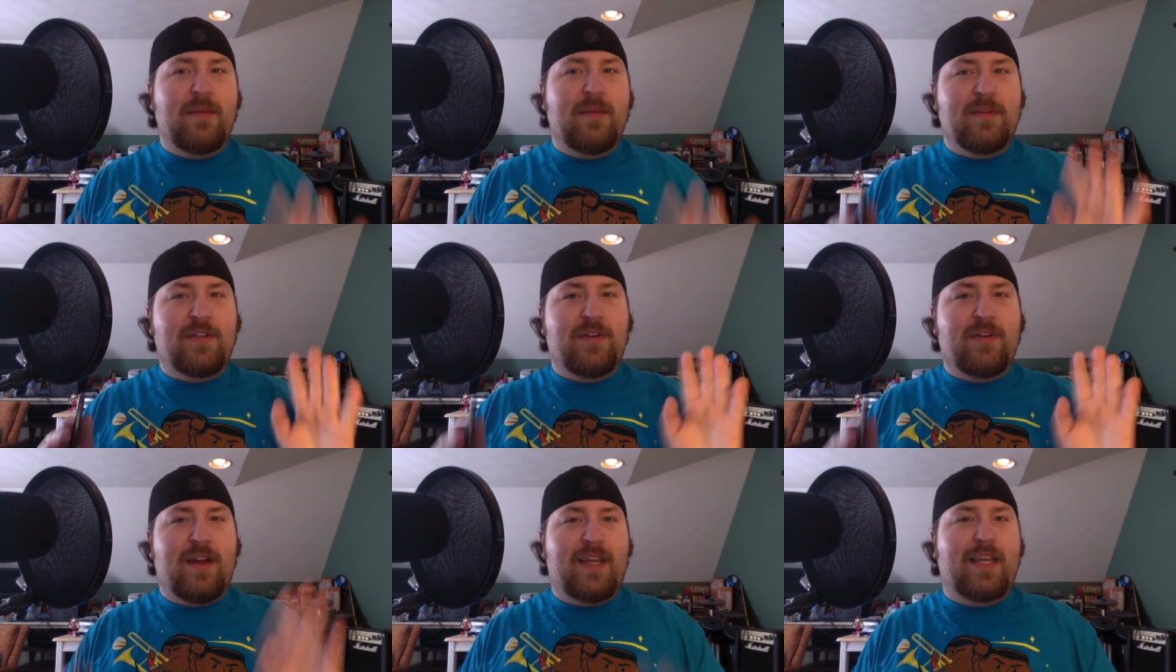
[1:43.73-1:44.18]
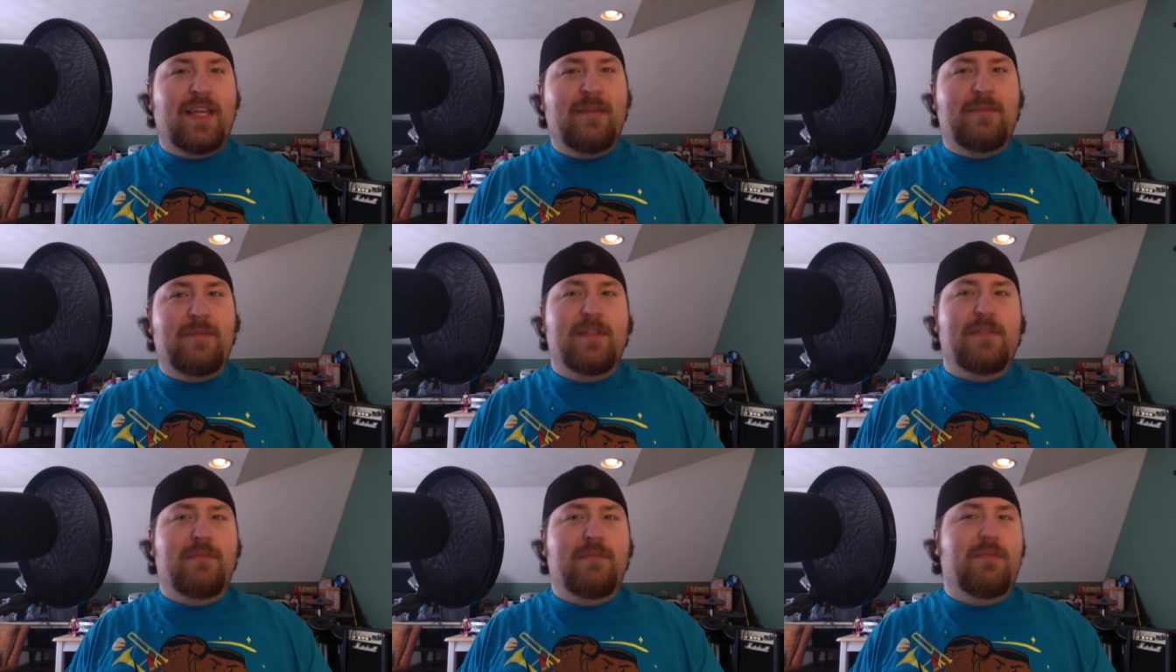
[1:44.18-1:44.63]
I'm gonna try and
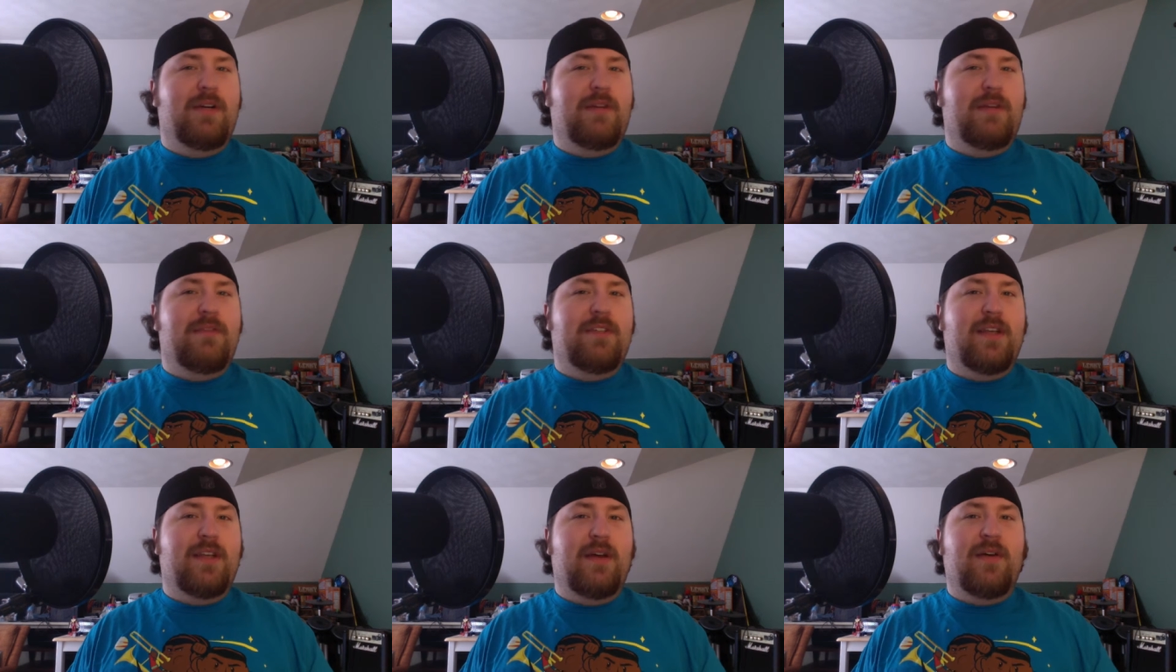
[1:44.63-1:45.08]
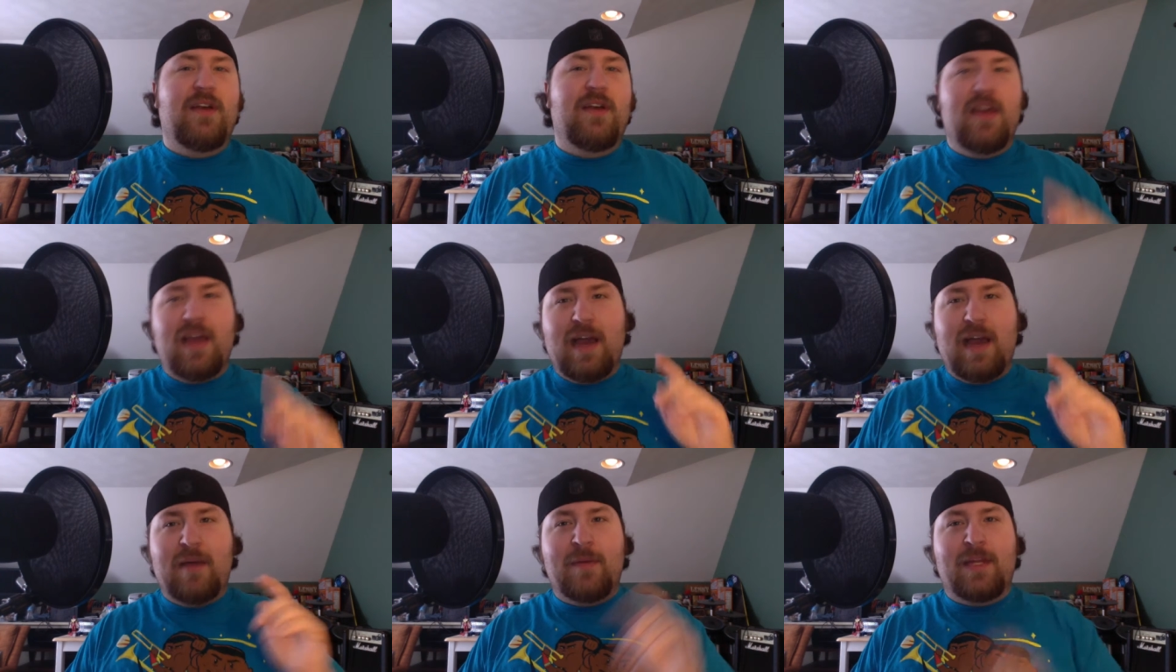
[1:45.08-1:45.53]
keep this brief. So
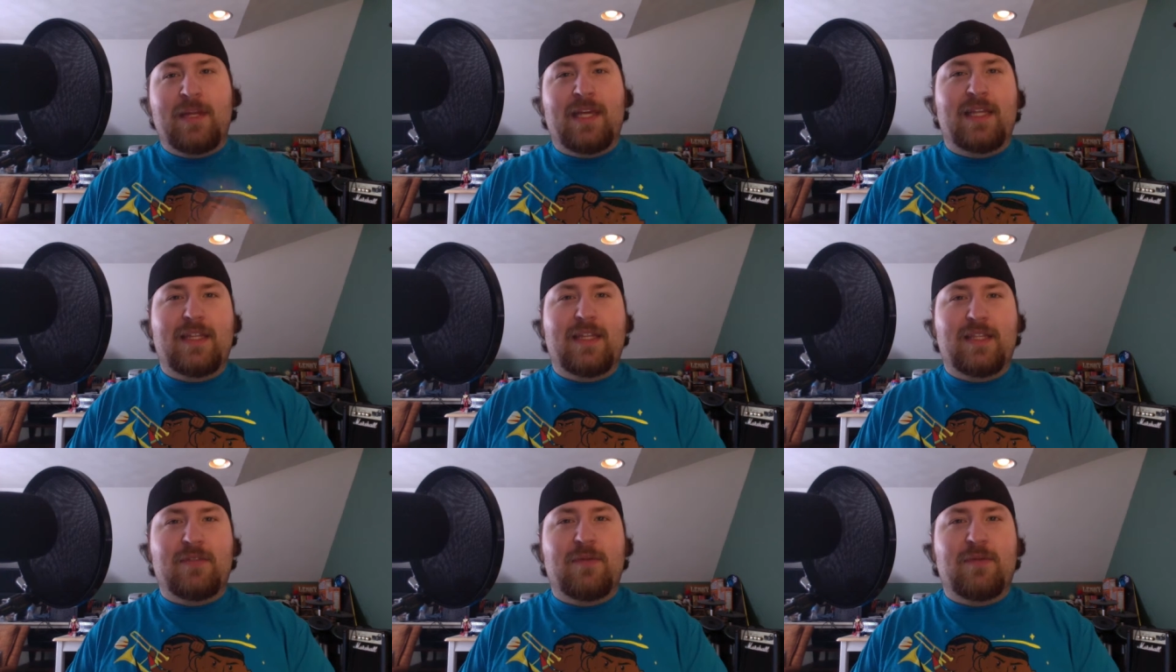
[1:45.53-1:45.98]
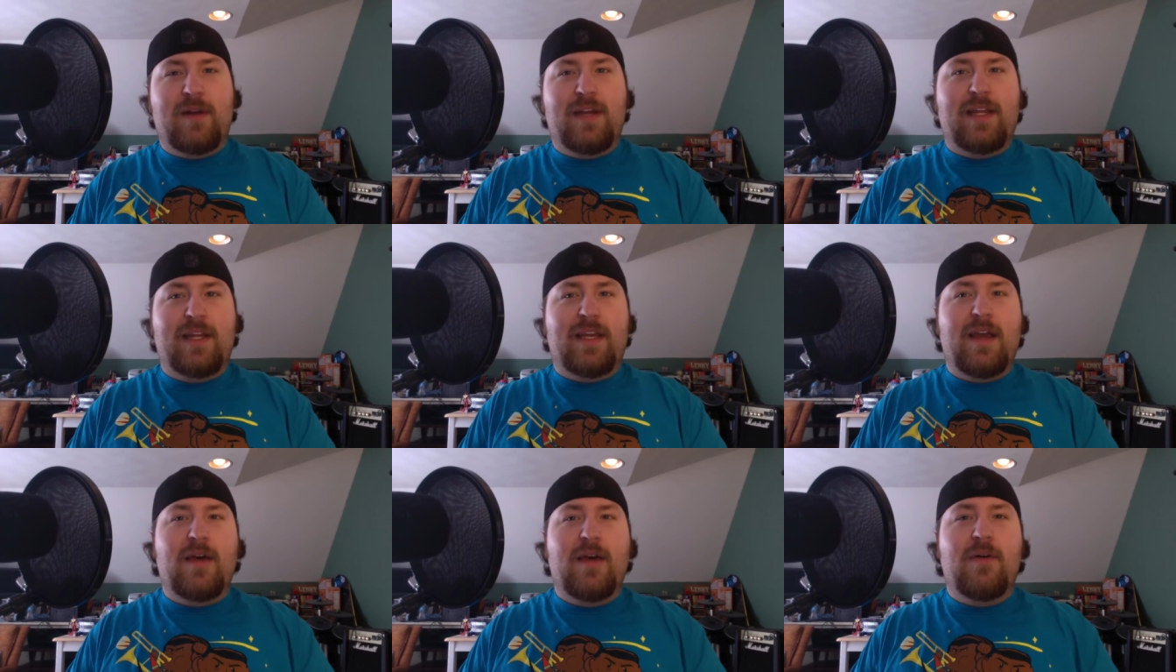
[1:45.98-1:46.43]
I'm gonna get this ready
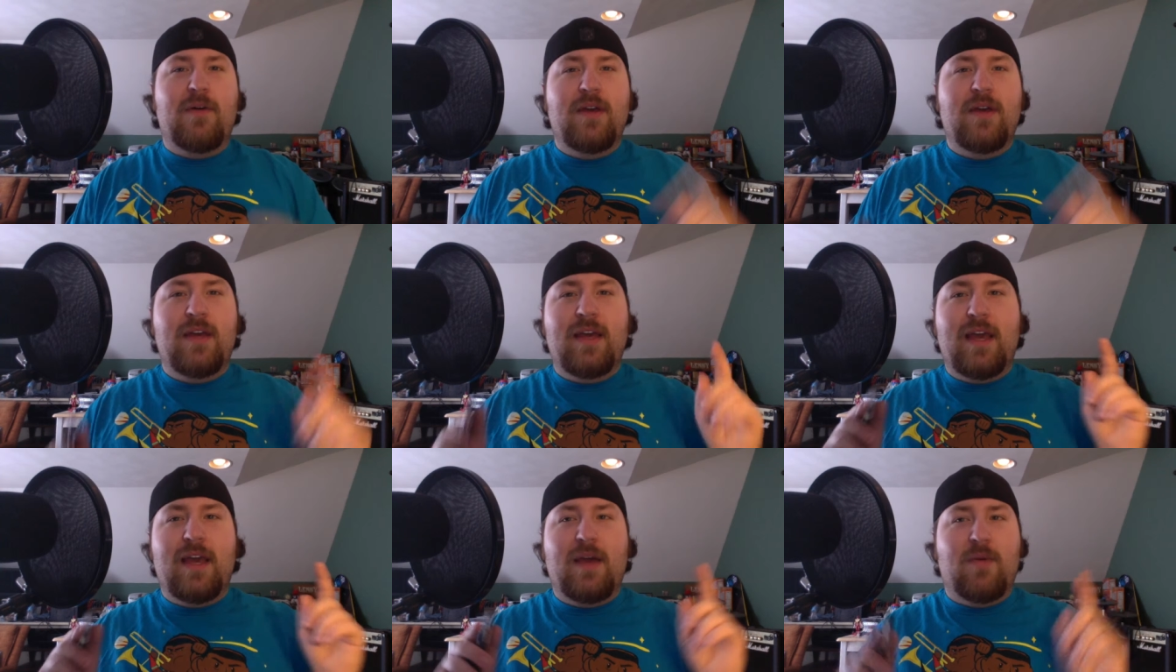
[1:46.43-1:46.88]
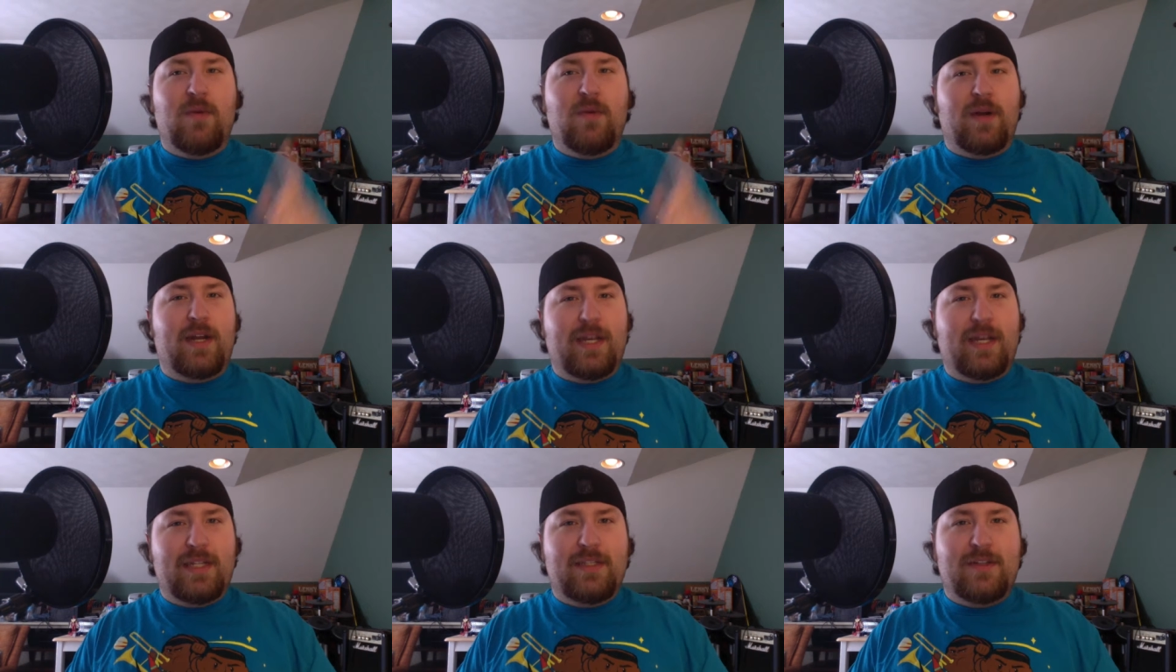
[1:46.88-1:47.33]
to go and we're
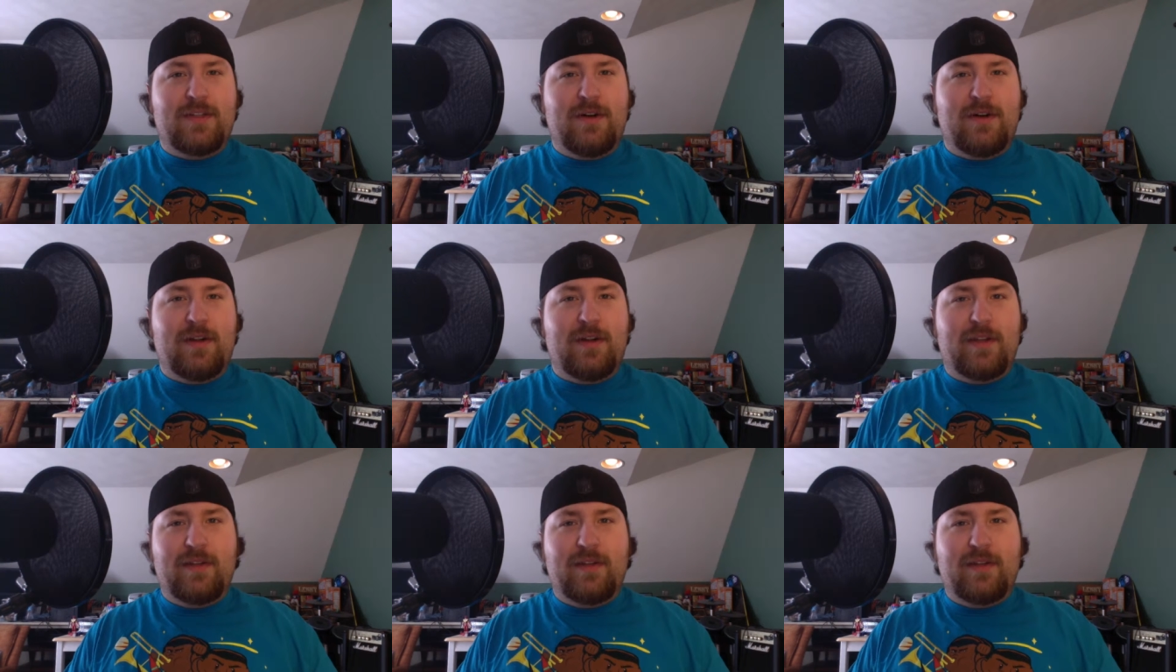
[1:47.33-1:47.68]
gonna get started.